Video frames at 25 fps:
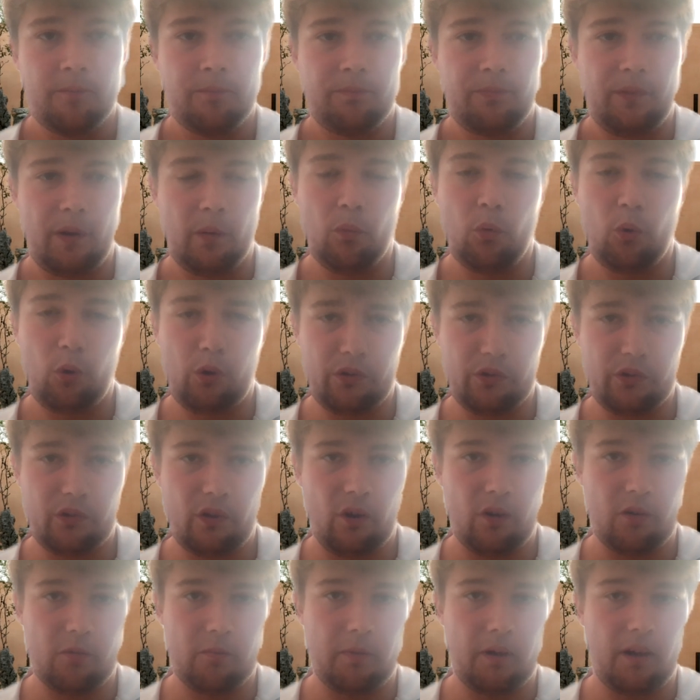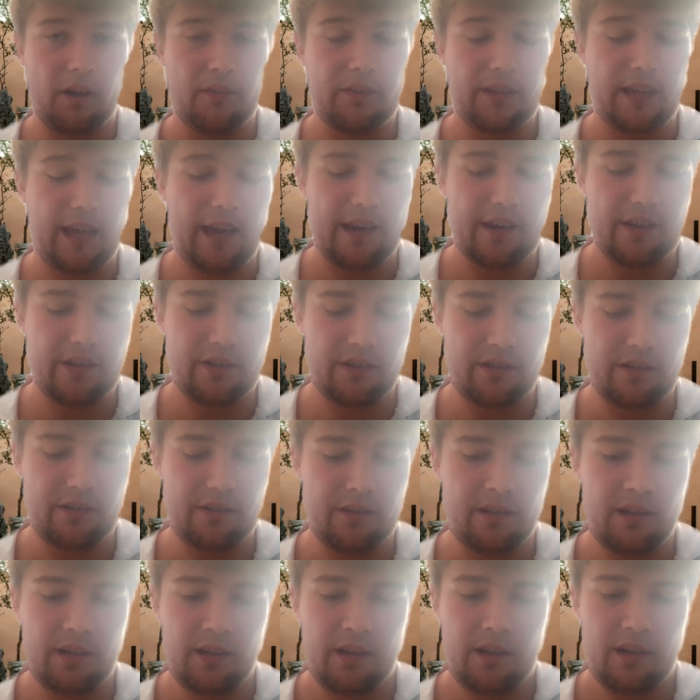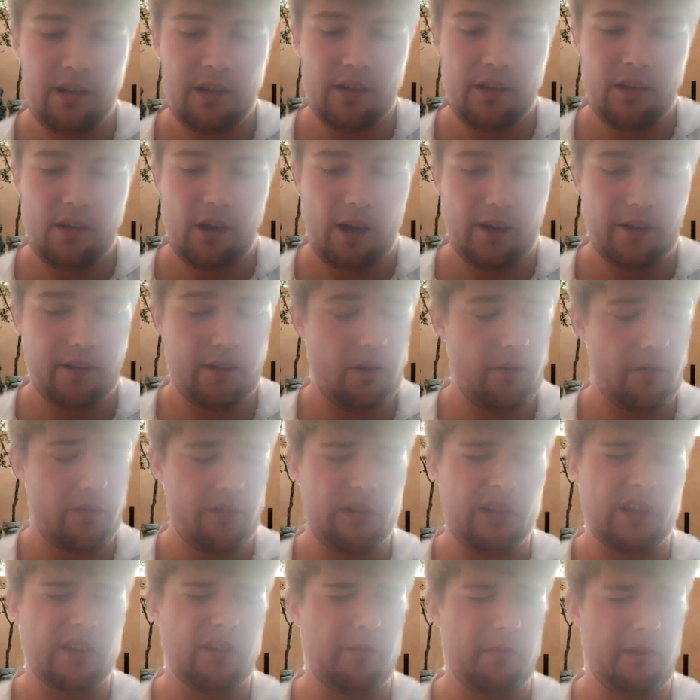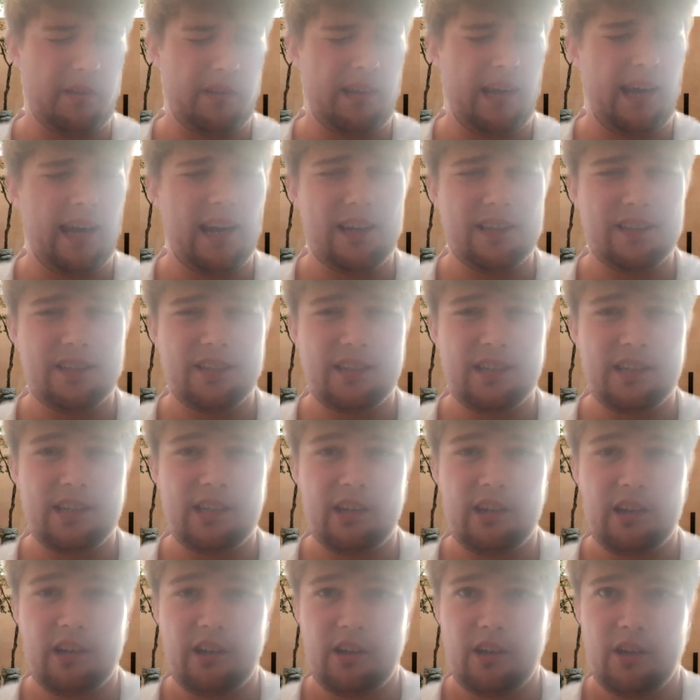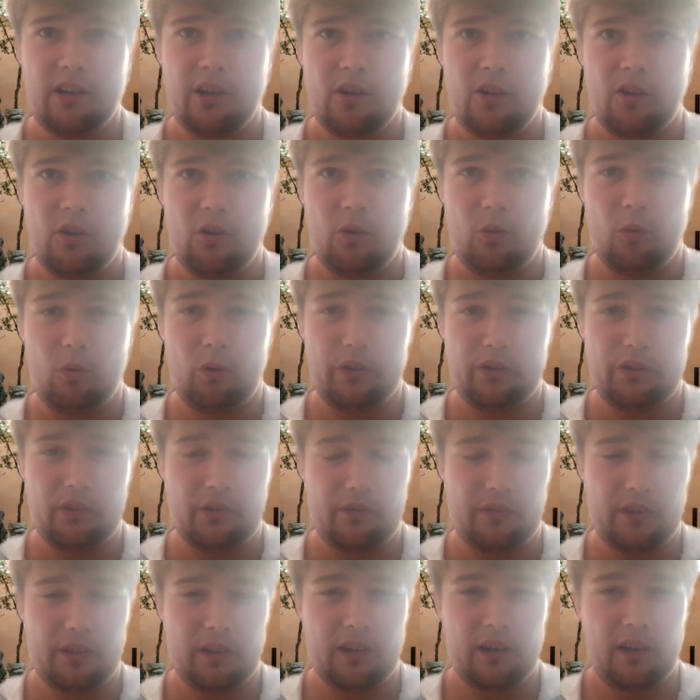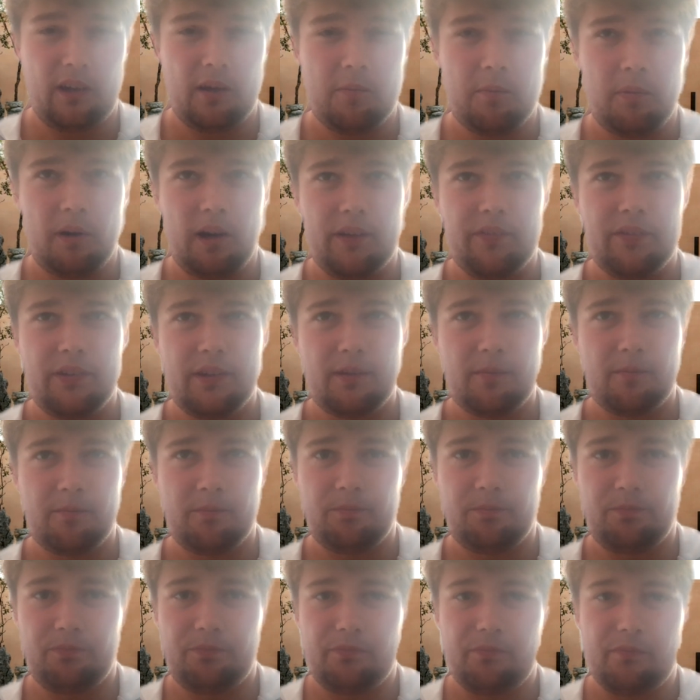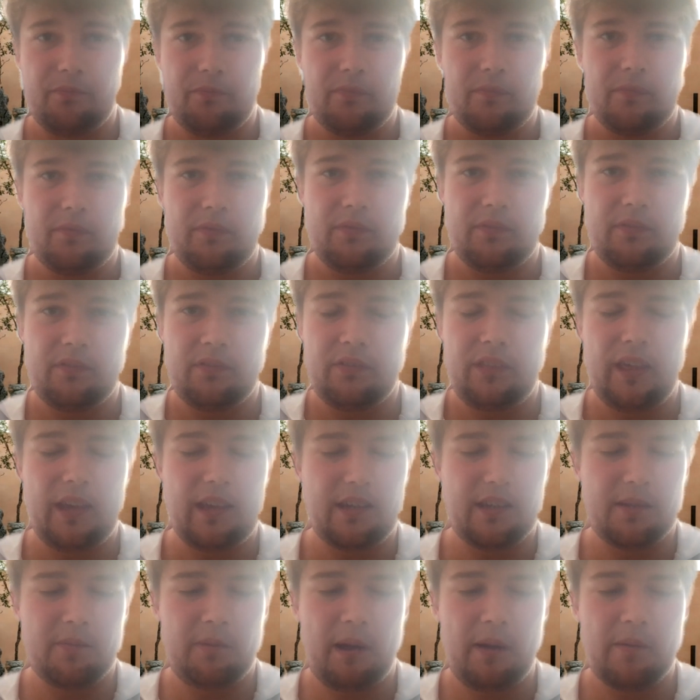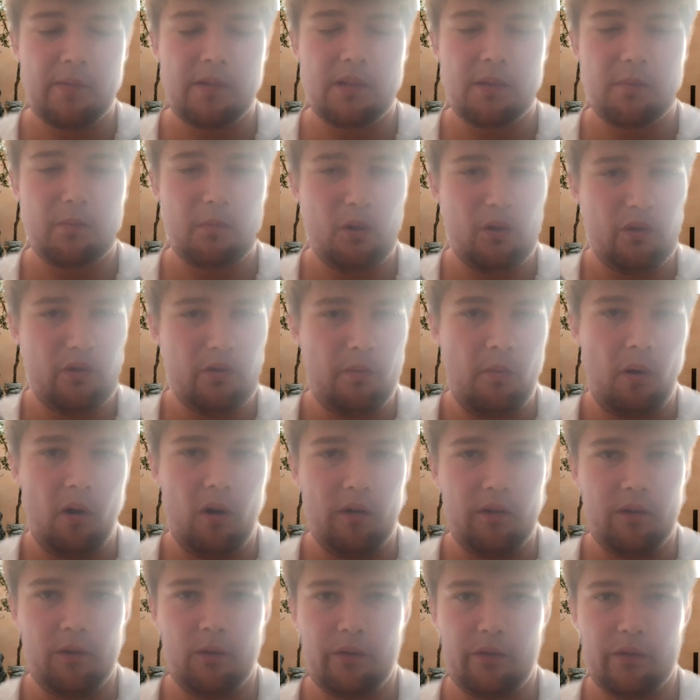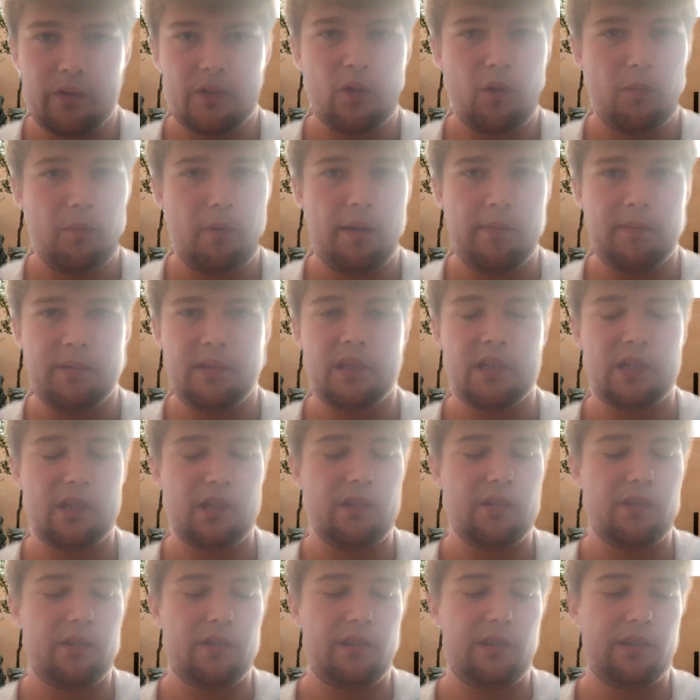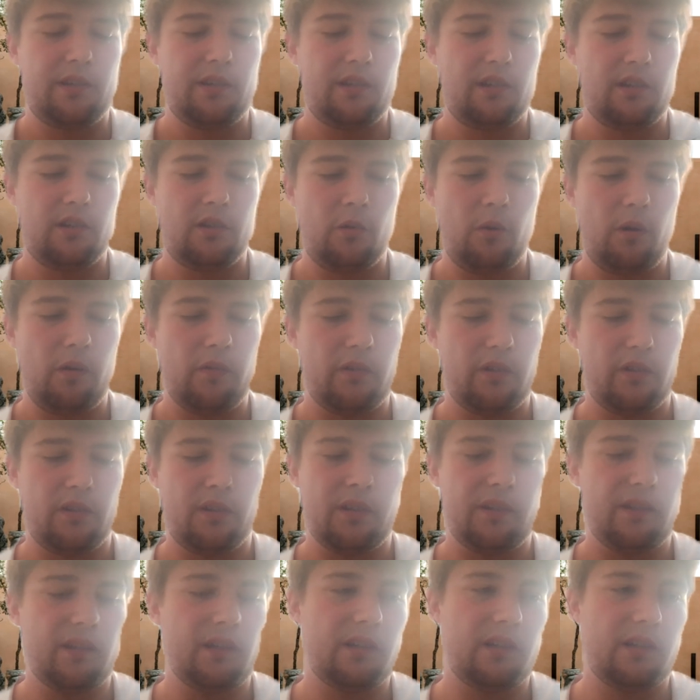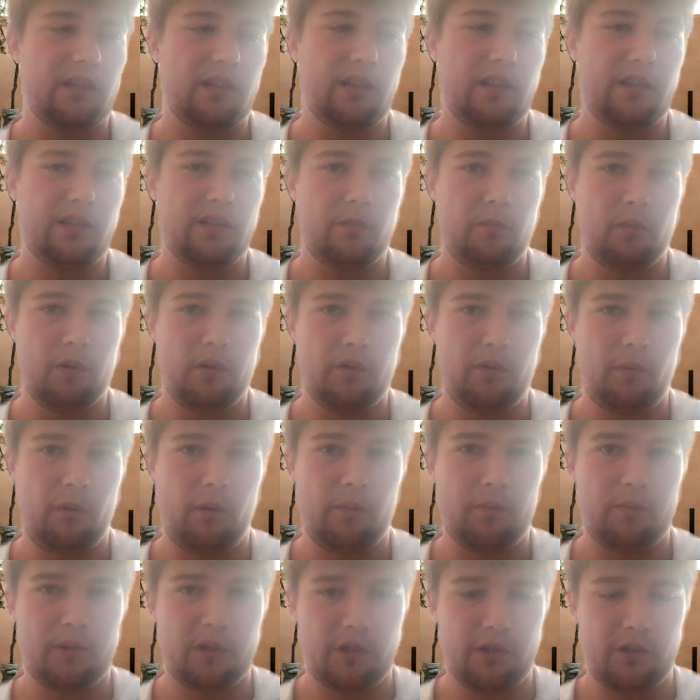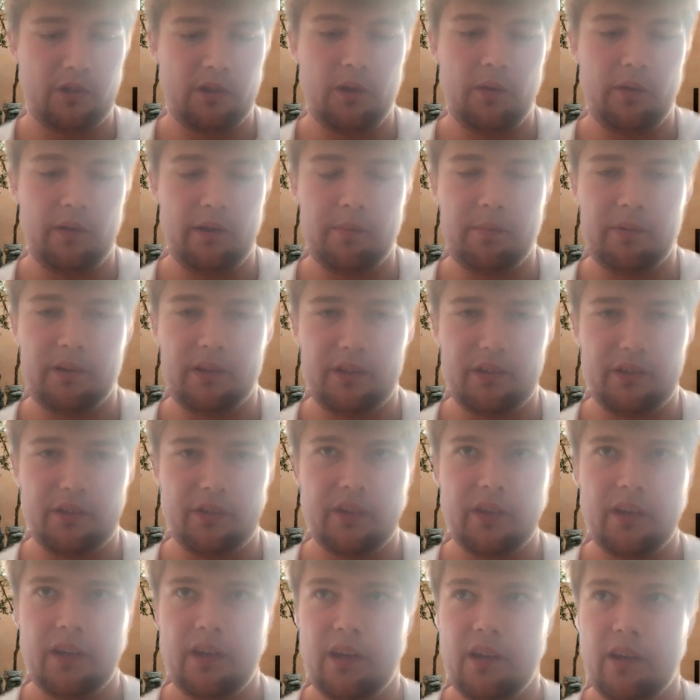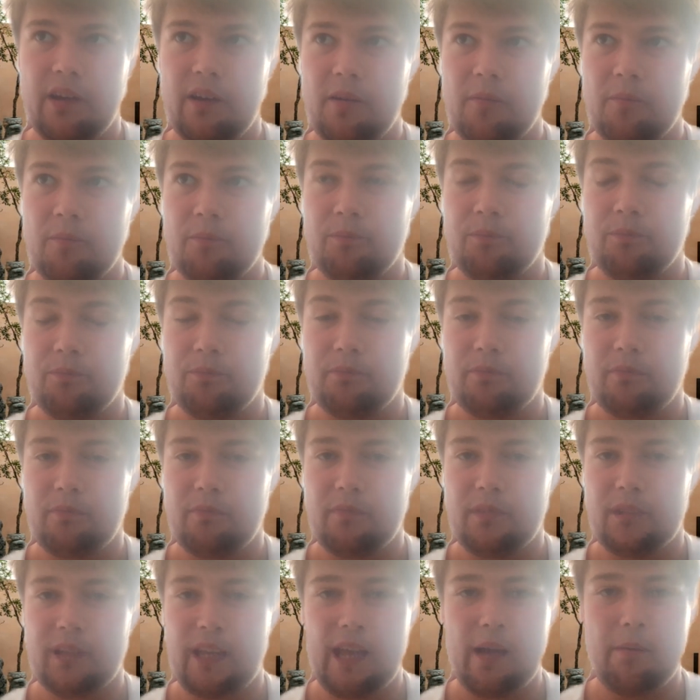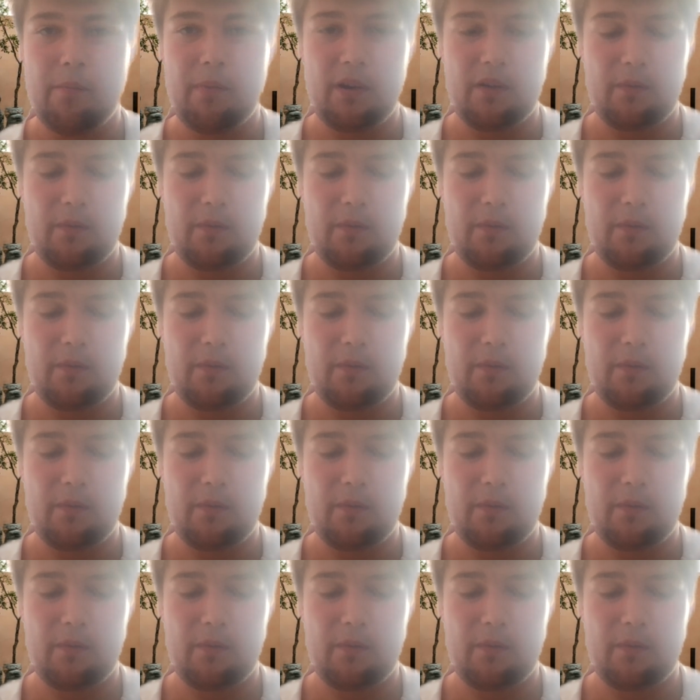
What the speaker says: And Walker's gone. But I think Ederson, I don't know if it's sentimentality or what he's done for the club, but I think Pep should move him on. Or if it's not Pep's decision, whoever's decision it is to move him on should do it. Because get a bit